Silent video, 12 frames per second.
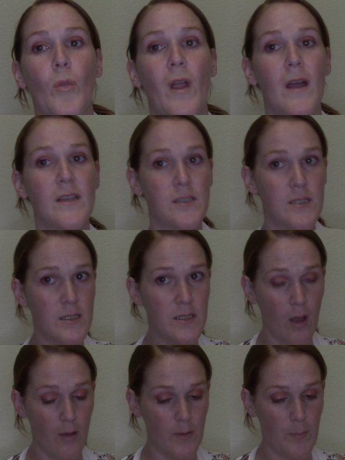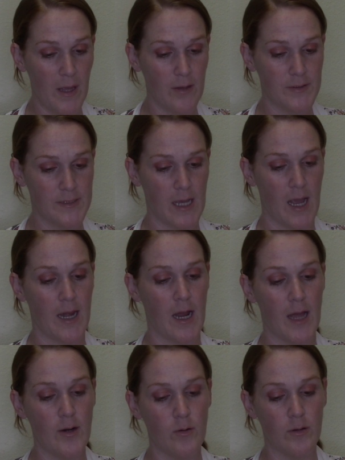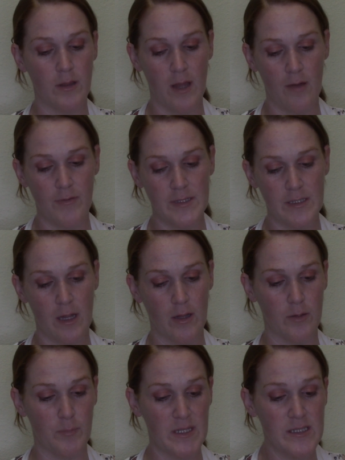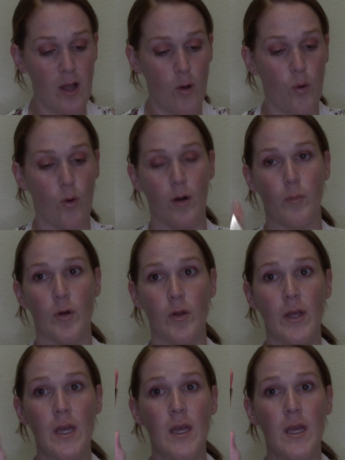It's just on the pale side. I don't love this color, but it's not horrible.